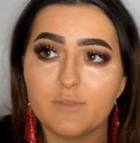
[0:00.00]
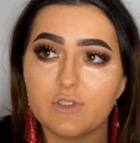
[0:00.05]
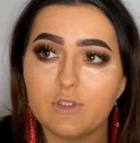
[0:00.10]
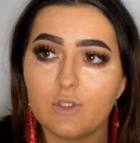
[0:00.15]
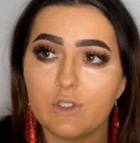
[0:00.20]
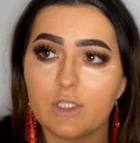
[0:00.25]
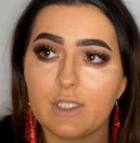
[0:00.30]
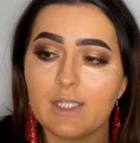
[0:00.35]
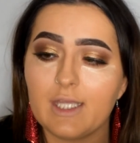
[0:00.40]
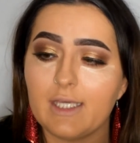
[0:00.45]
so you
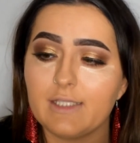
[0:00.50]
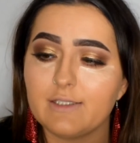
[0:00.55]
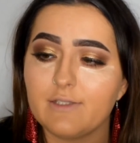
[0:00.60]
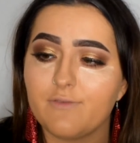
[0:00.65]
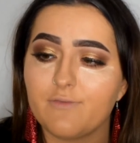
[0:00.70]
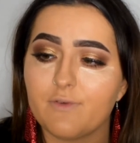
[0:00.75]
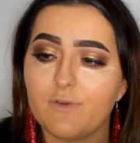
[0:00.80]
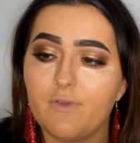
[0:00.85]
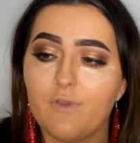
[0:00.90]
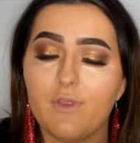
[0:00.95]
can get
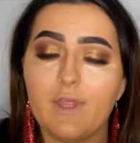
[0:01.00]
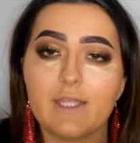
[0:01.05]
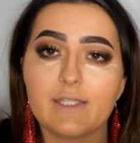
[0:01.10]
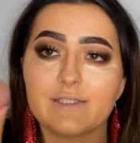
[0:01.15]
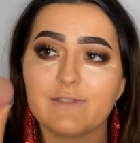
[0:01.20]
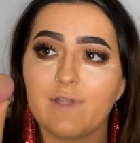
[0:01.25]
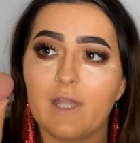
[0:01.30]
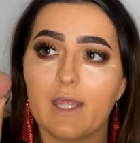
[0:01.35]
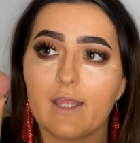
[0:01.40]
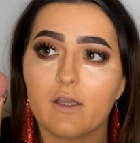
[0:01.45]
different things.
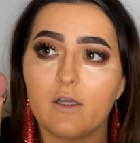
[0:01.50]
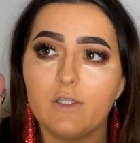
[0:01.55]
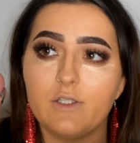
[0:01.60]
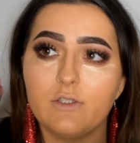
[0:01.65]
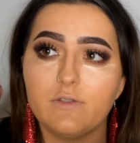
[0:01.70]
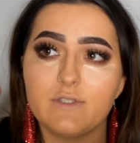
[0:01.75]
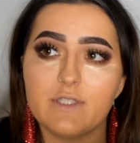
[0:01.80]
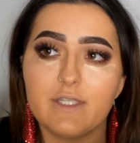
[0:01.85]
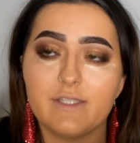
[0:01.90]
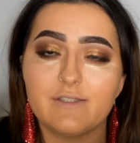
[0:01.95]
So like I
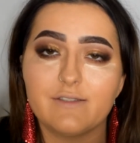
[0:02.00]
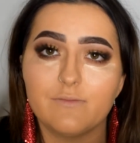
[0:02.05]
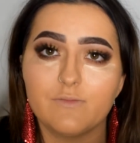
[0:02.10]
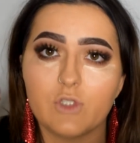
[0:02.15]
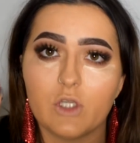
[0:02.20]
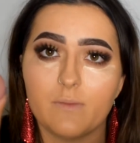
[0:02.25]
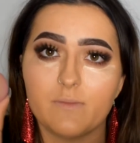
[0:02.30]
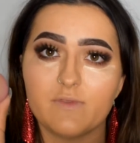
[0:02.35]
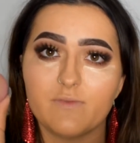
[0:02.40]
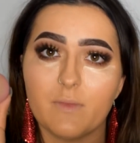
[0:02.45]
use this
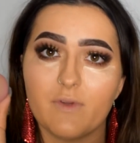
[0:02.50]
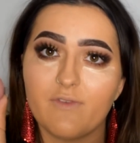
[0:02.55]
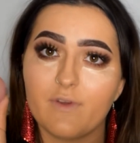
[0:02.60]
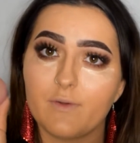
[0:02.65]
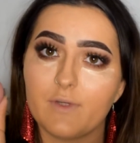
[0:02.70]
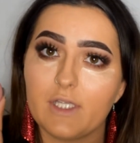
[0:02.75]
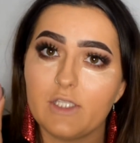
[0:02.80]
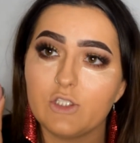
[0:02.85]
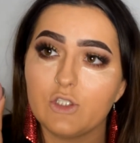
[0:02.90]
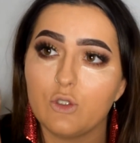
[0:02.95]
sometimes for my
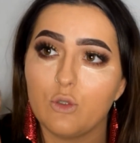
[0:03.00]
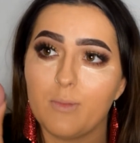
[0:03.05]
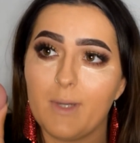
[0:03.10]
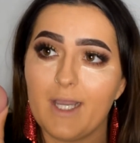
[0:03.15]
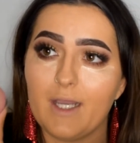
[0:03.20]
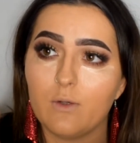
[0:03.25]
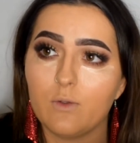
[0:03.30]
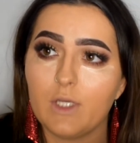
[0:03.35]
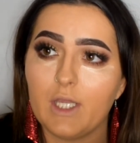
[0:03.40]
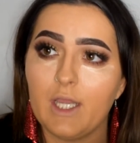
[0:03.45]
foundation or
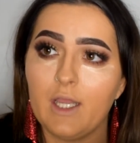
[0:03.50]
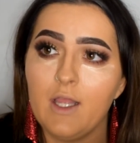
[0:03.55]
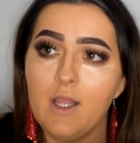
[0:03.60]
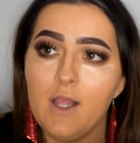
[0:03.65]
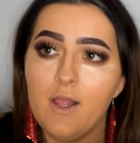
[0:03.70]
powder.